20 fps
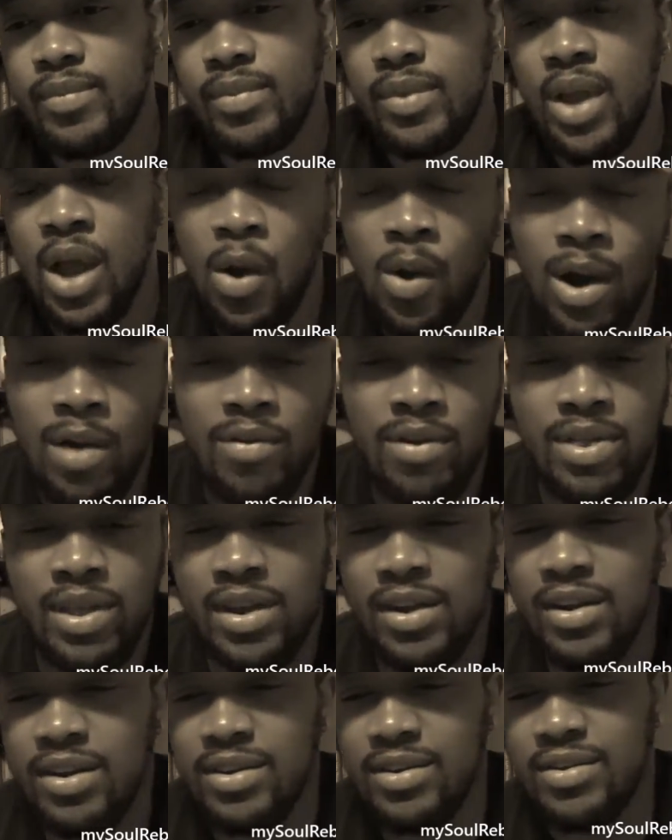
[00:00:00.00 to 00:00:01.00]
However,
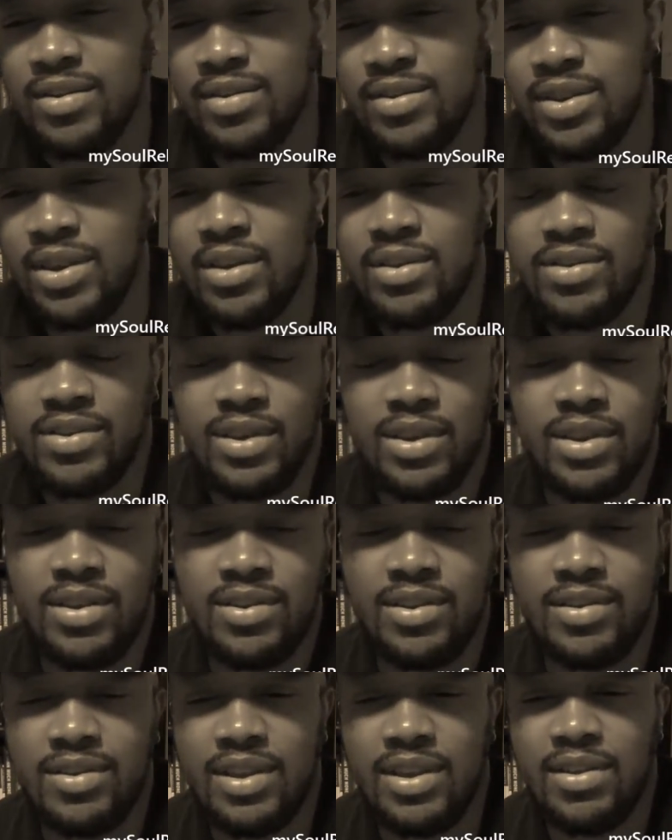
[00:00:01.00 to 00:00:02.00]
so
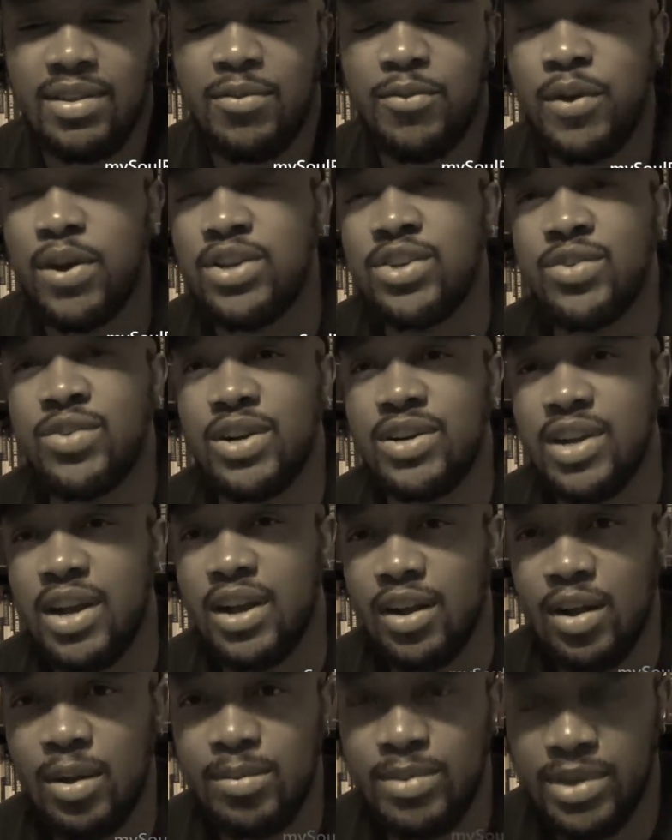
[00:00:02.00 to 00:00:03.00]
this is the frustration
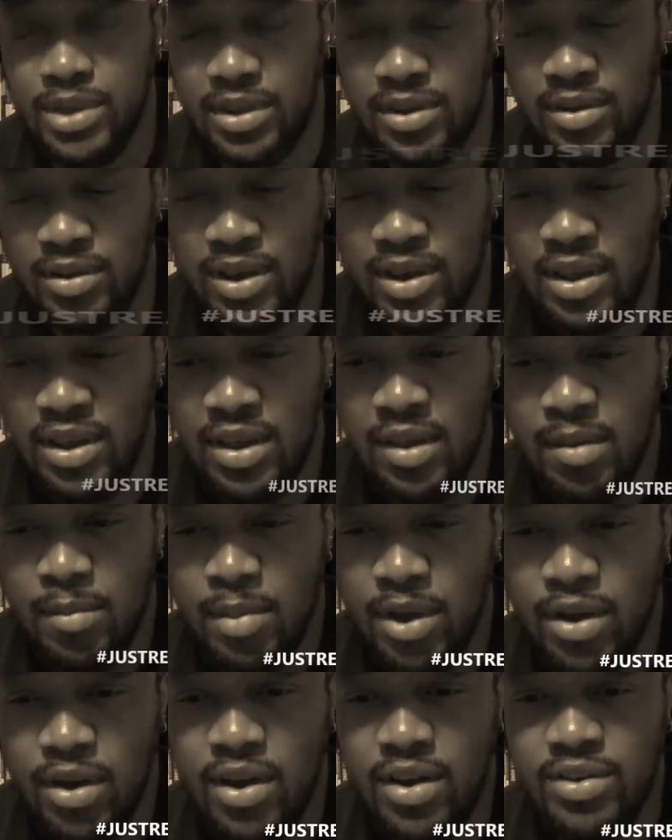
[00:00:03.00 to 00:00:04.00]
that comes in,
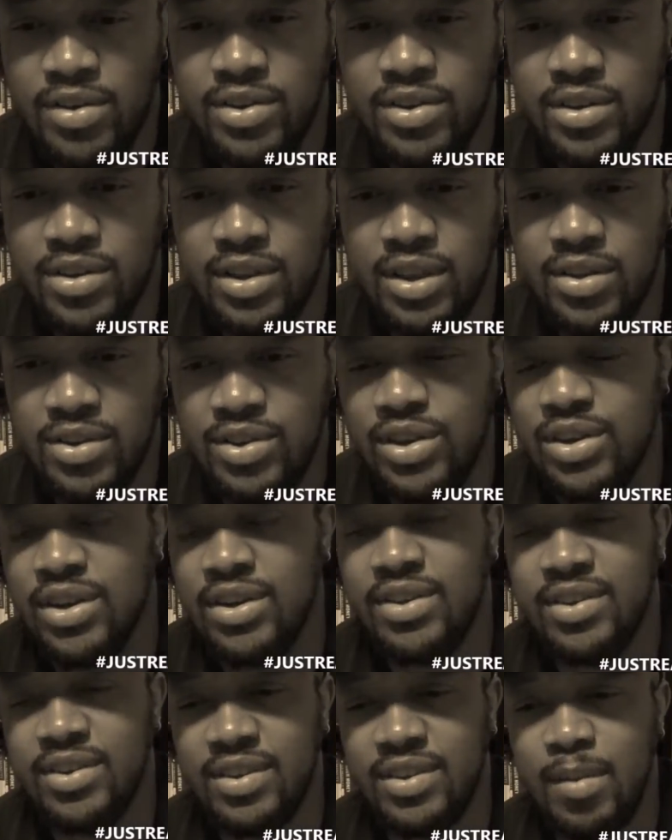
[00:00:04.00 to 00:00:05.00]
because there's such a
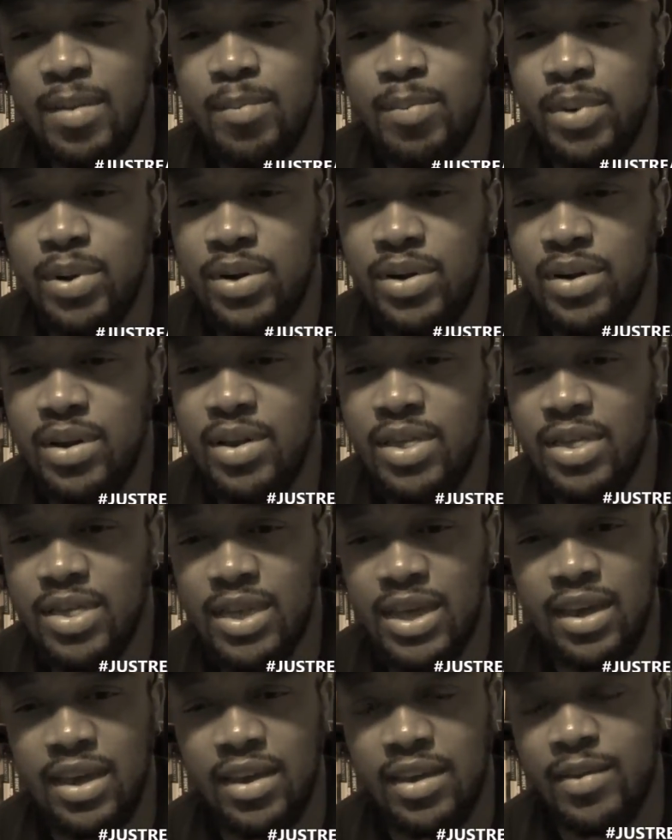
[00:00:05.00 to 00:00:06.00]
simple
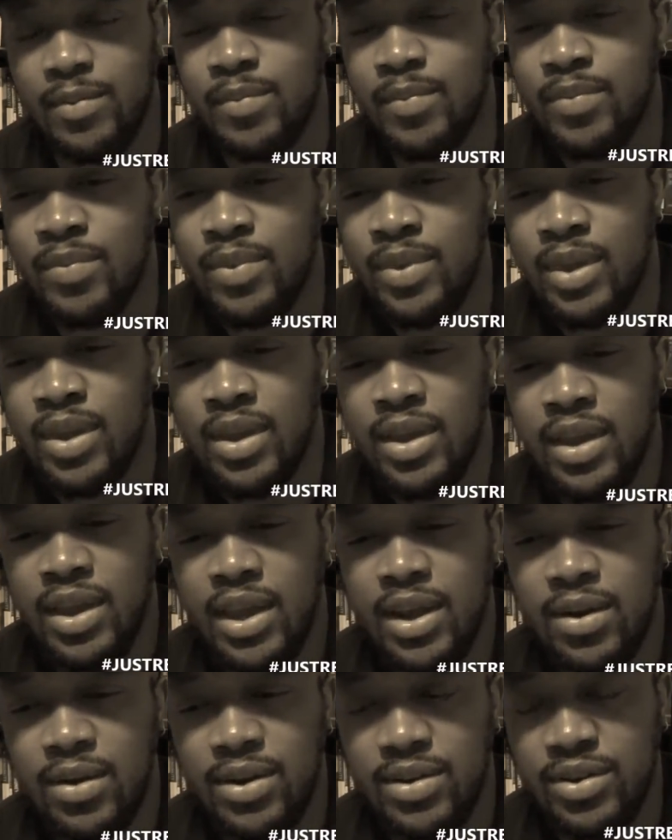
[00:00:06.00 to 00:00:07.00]
thing.
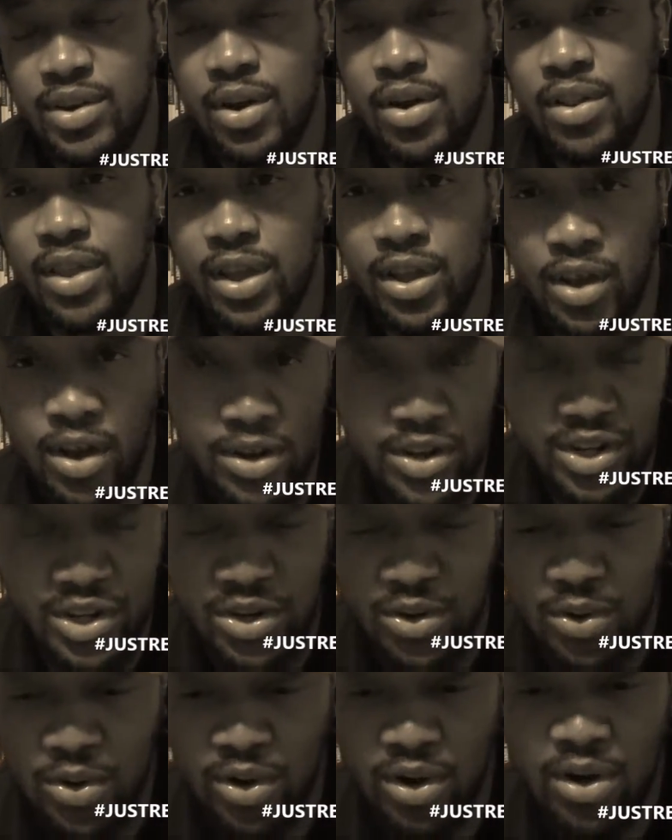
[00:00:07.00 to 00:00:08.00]
It's called a gun
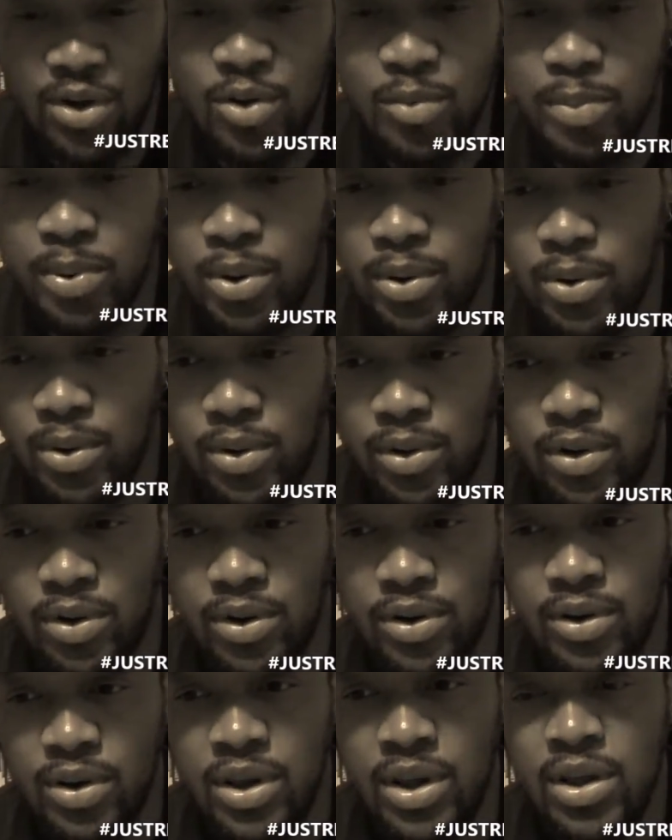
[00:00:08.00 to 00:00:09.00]
show loophole,
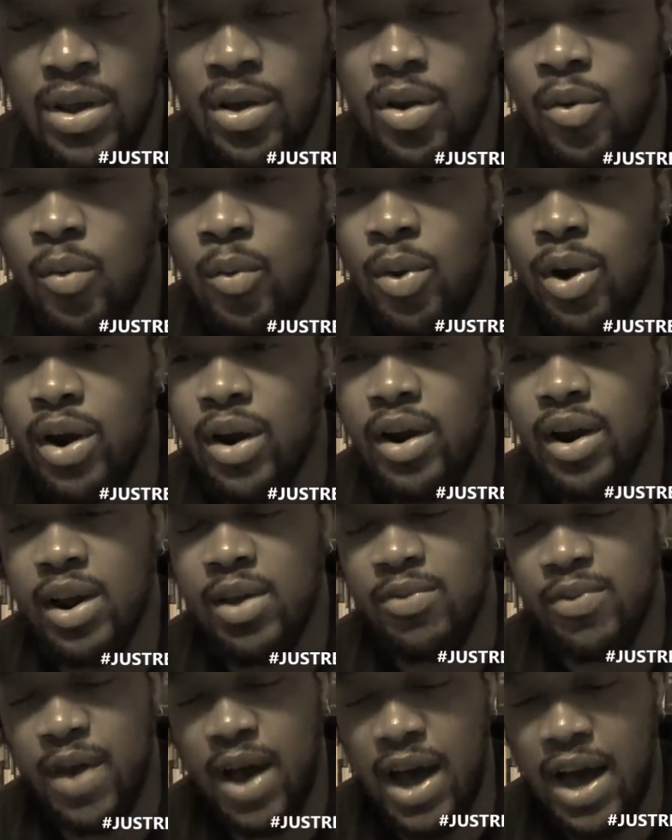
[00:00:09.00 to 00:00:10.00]
where
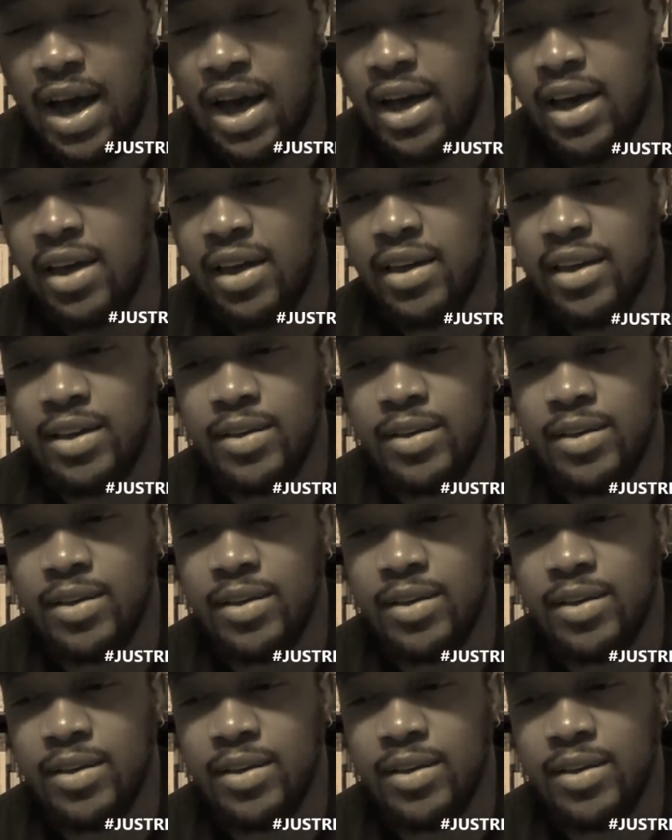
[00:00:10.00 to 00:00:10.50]
if I,